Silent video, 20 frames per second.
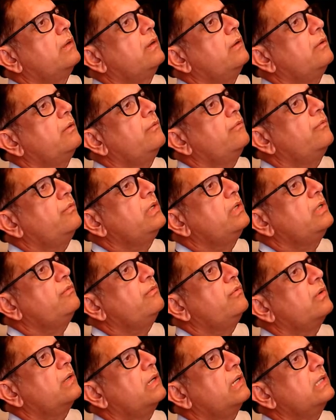Fully
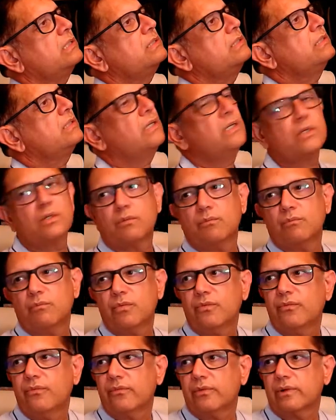vocalizing it,
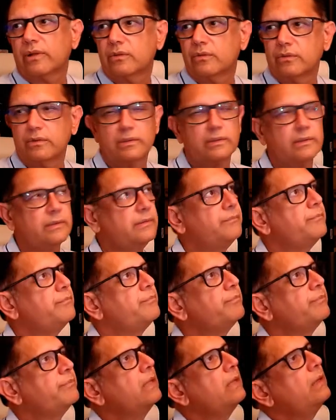mufradun,
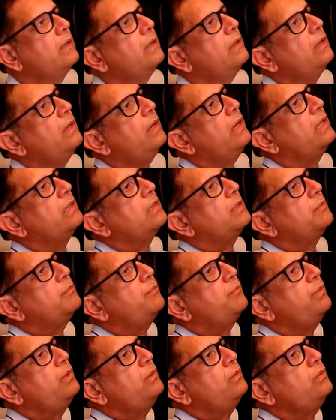and the
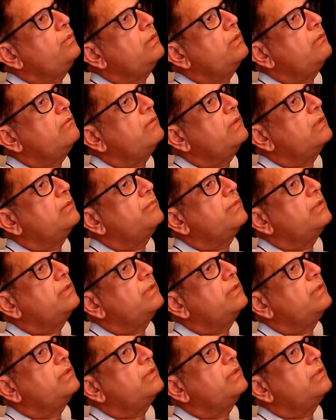plural will be